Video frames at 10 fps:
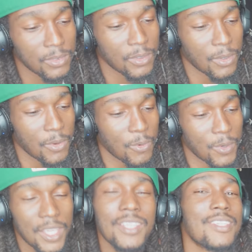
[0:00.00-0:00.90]

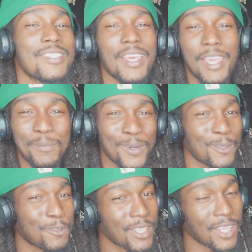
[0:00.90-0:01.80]
we in the same
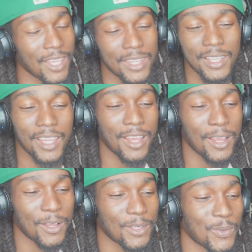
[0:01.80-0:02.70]
boat together,
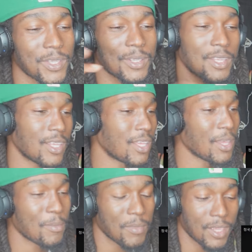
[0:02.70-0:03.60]
y'all. We
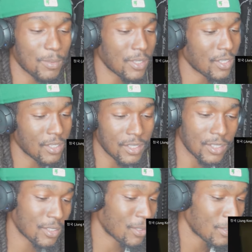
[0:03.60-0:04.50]
maybe, you know,